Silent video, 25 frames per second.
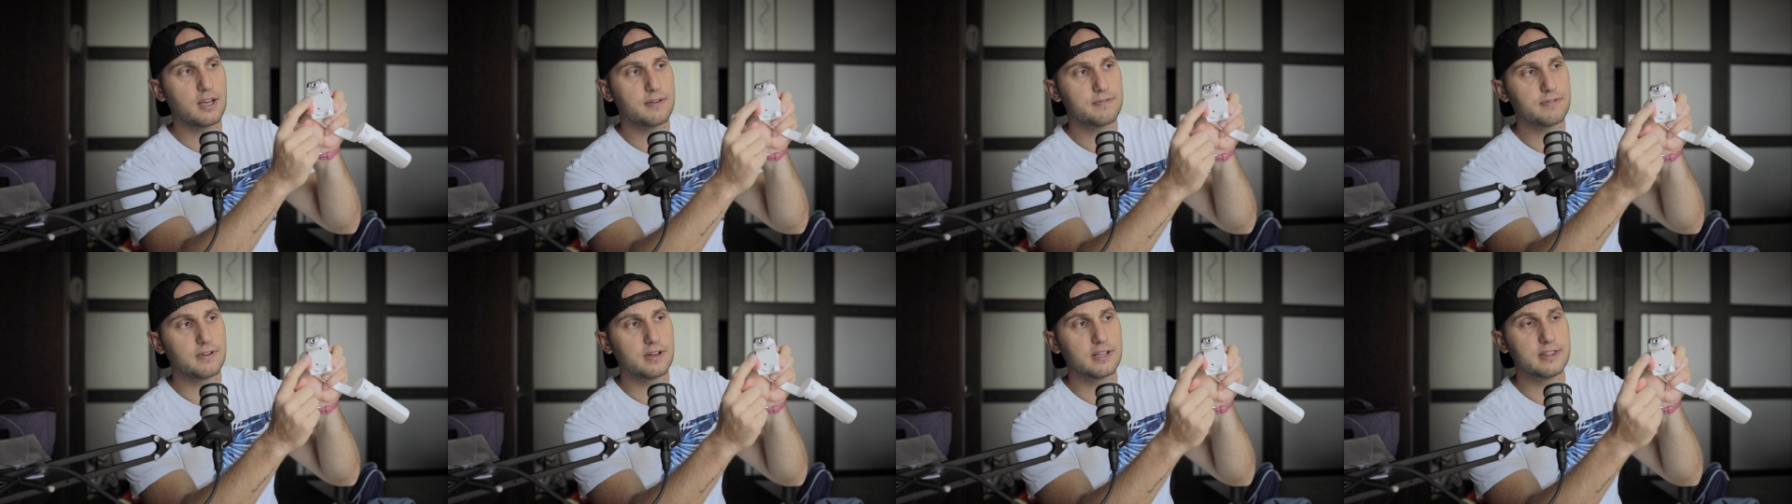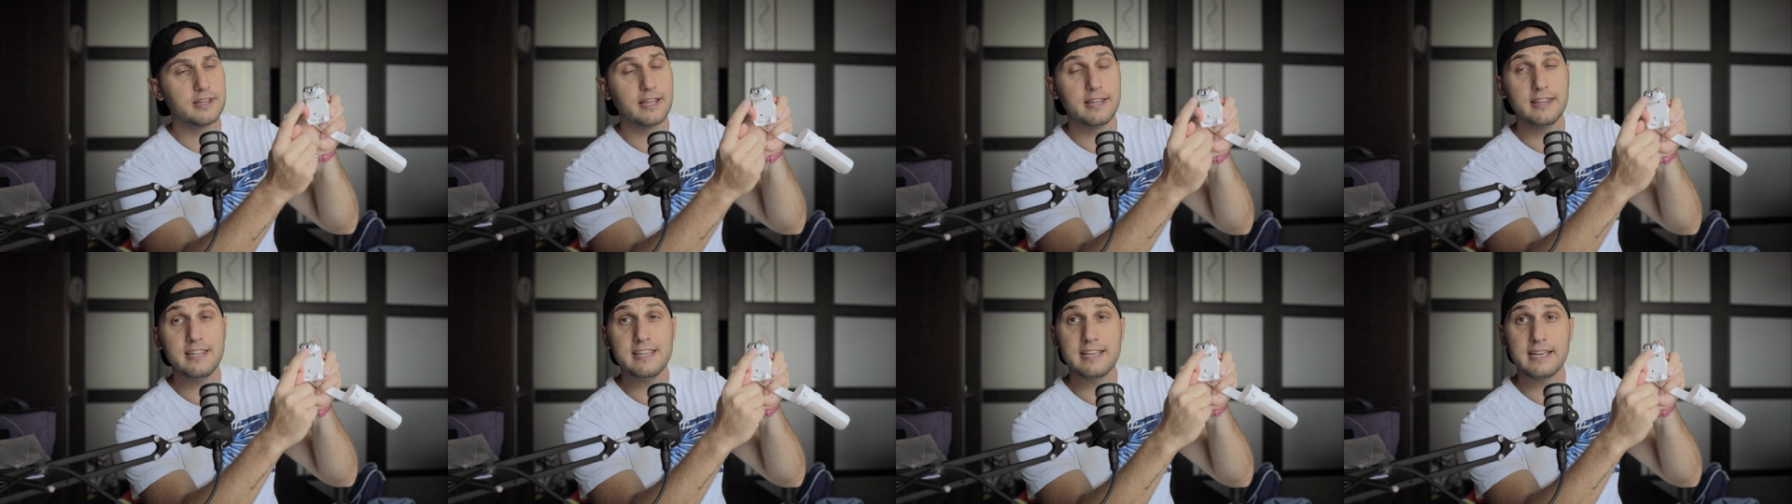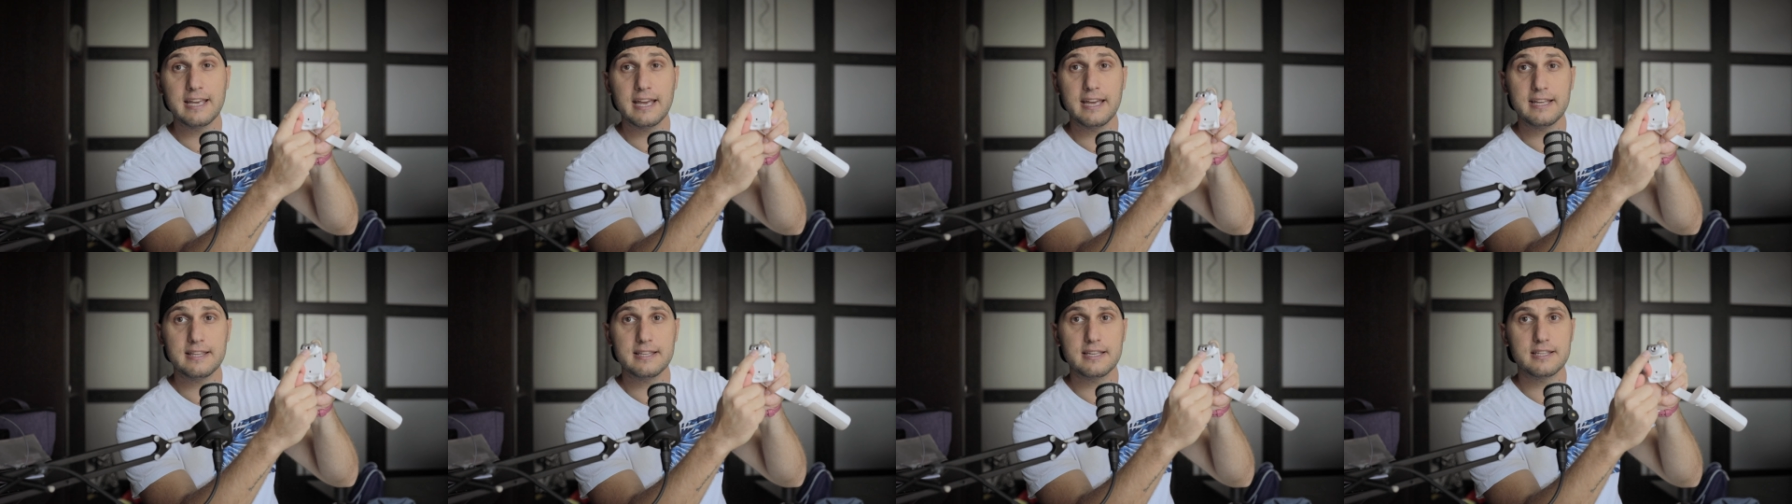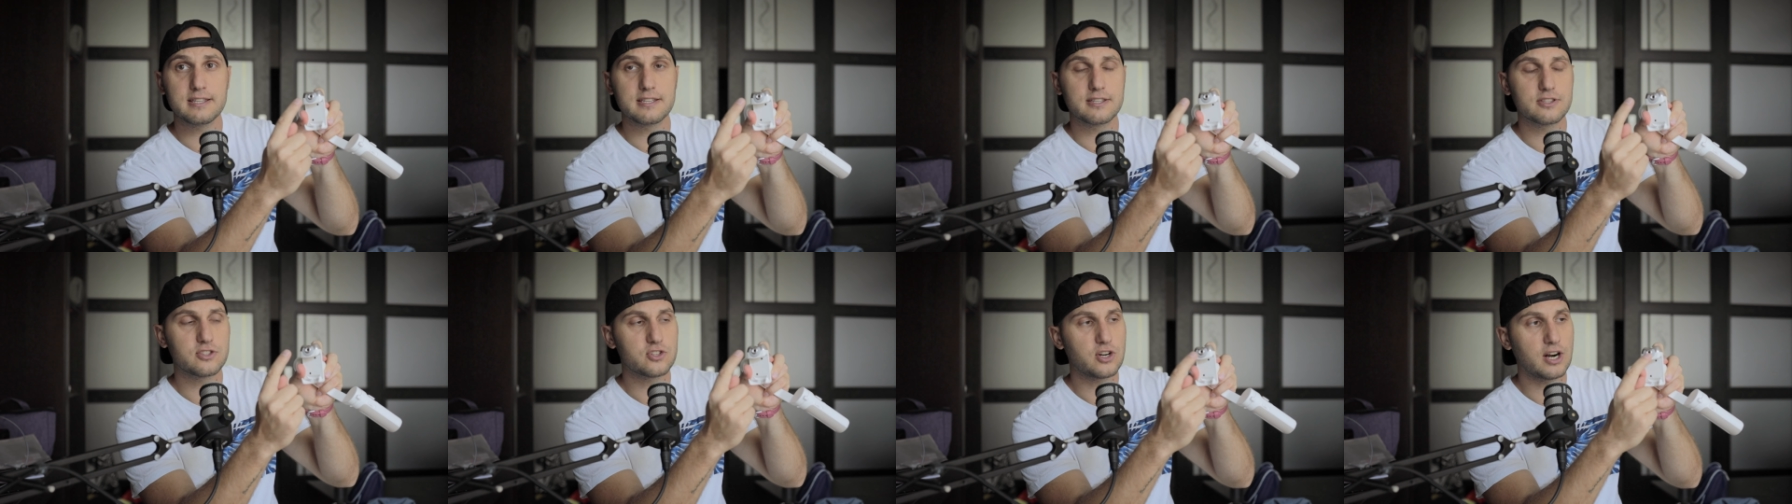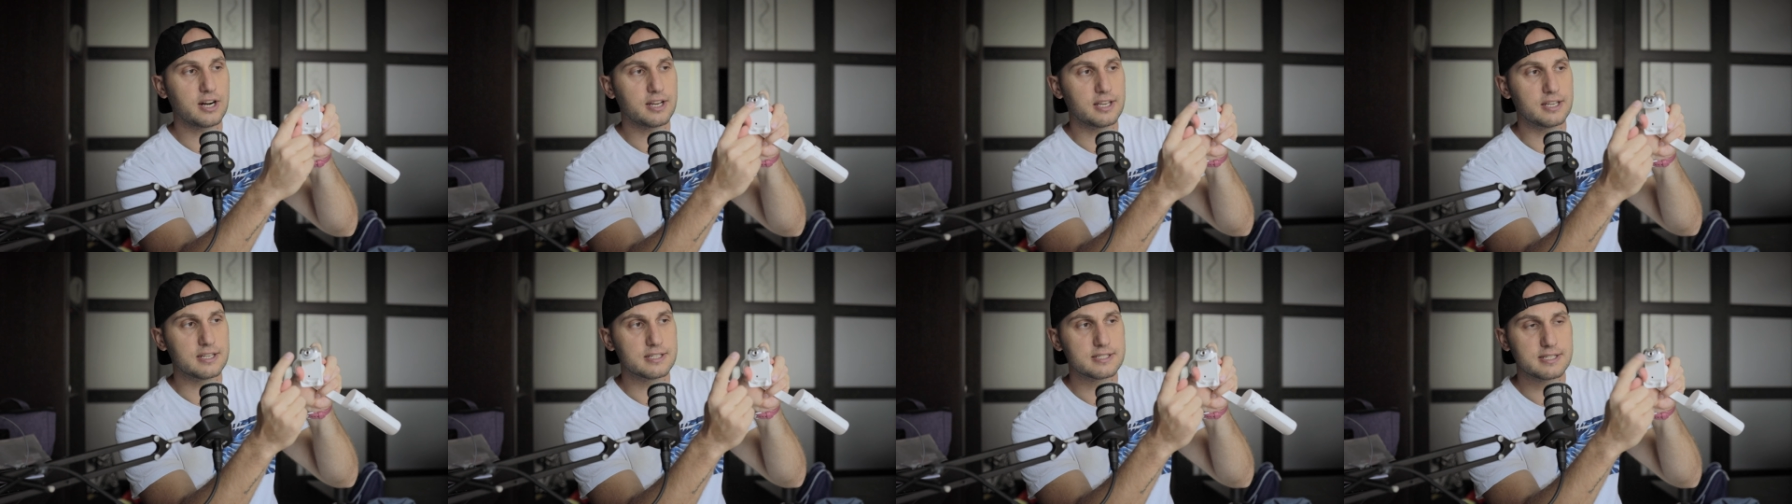have a dedicated
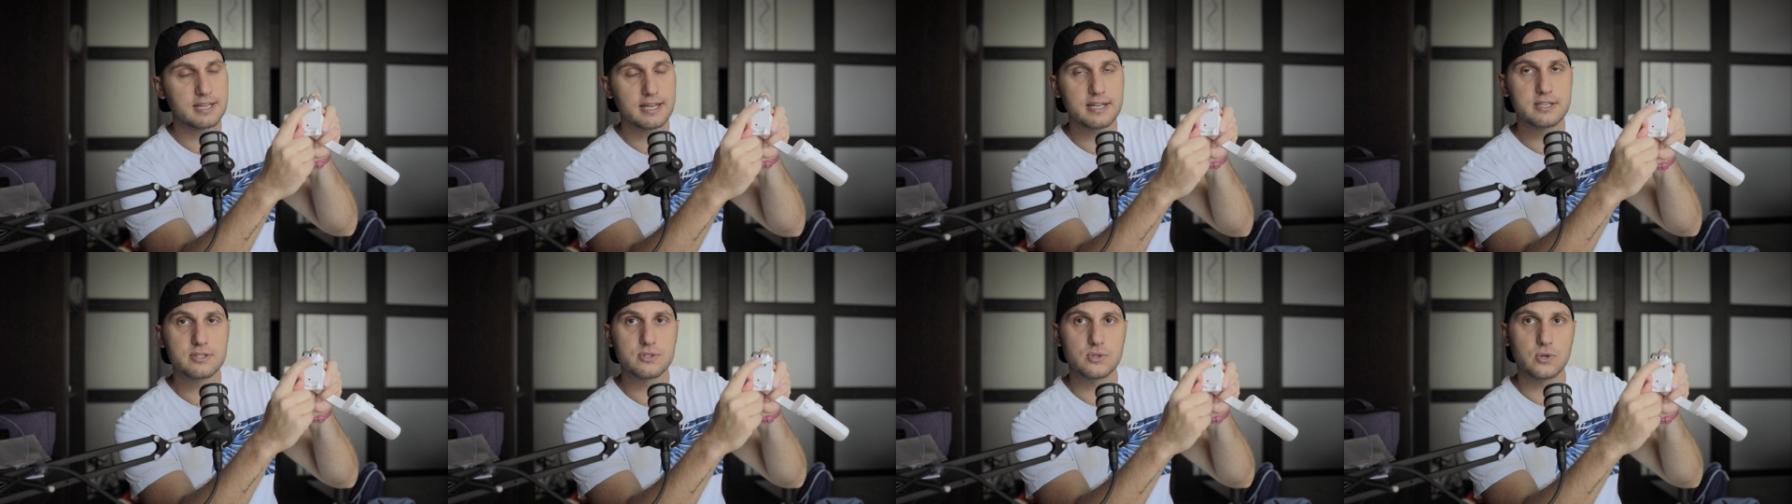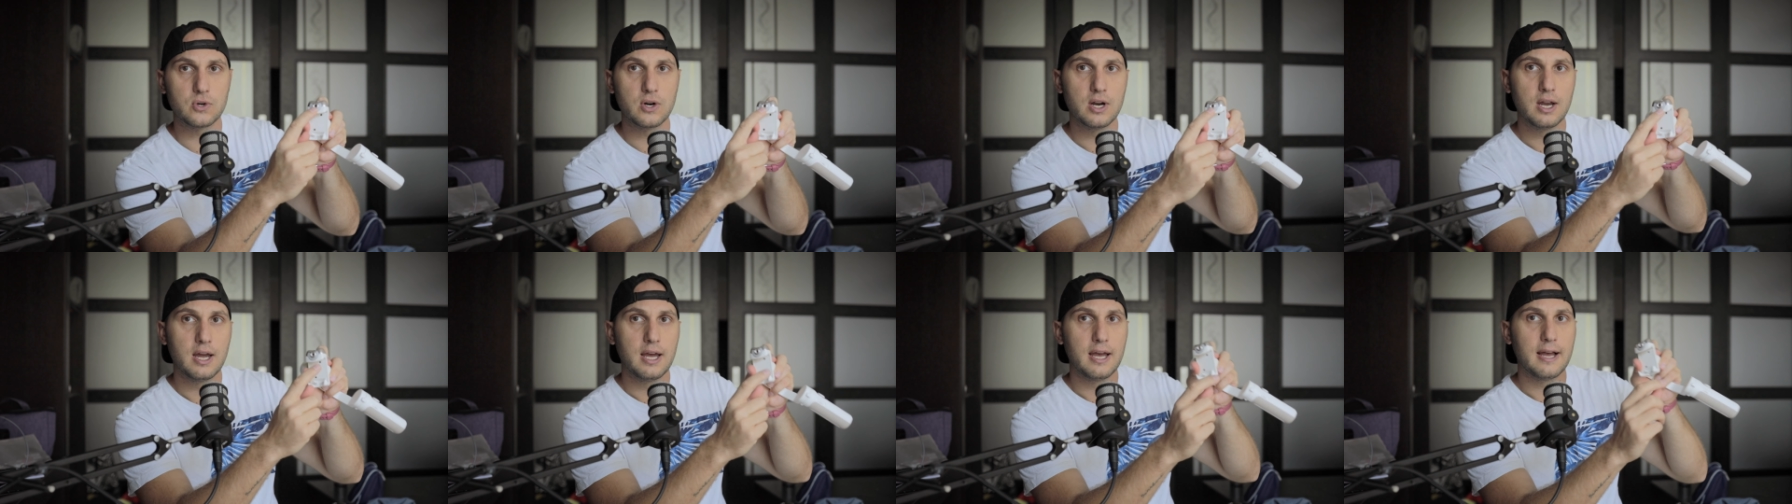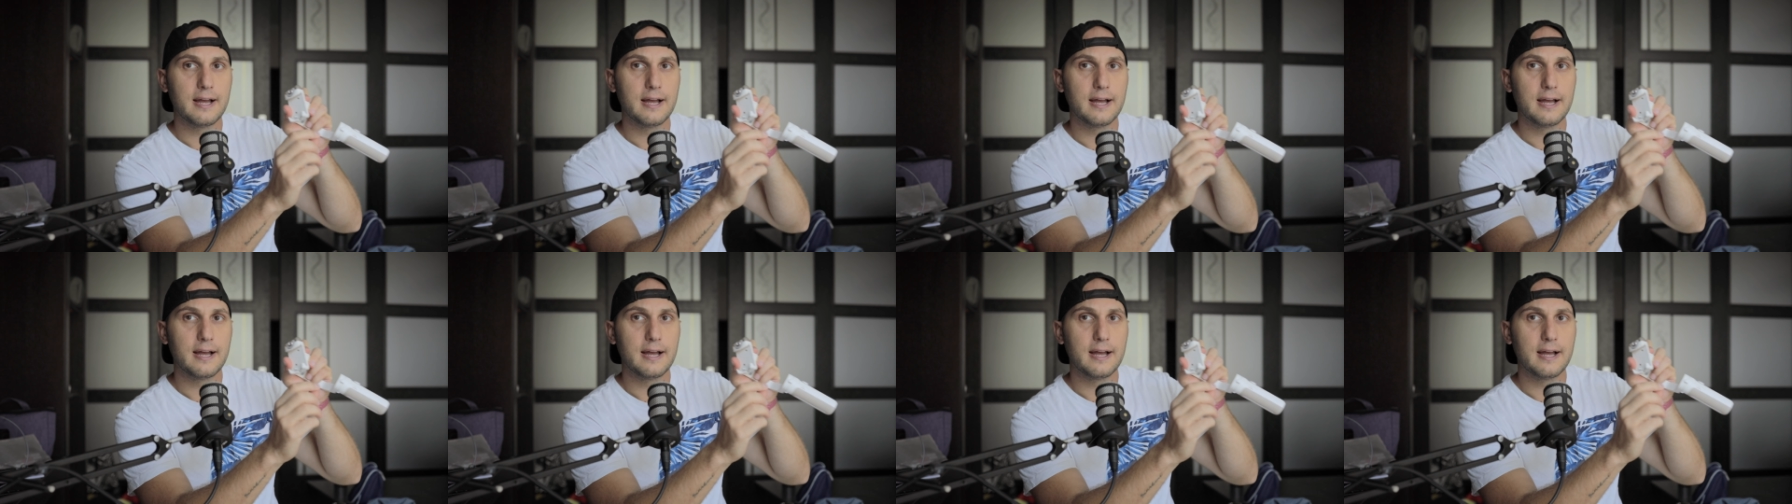tracking sensor.